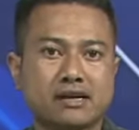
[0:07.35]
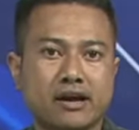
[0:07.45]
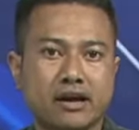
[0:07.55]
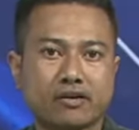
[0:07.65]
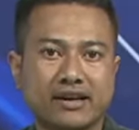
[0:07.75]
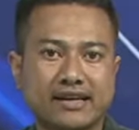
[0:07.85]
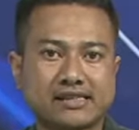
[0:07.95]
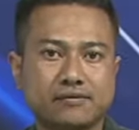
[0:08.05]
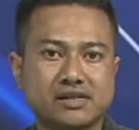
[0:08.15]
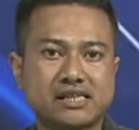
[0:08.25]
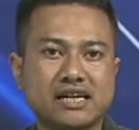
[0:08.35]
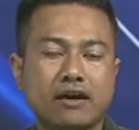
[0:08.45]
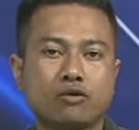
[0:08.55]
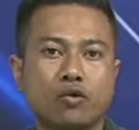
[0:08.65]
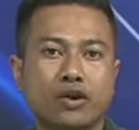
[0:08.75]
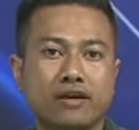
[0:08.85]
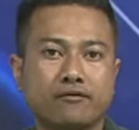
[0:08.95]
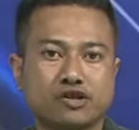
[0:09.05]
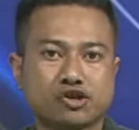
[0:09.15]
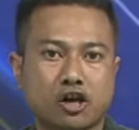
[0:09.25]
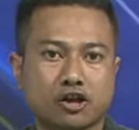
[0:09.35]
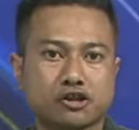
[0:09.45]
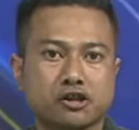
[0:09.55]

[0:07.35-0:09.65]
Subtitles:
air connectivity and road infrastructure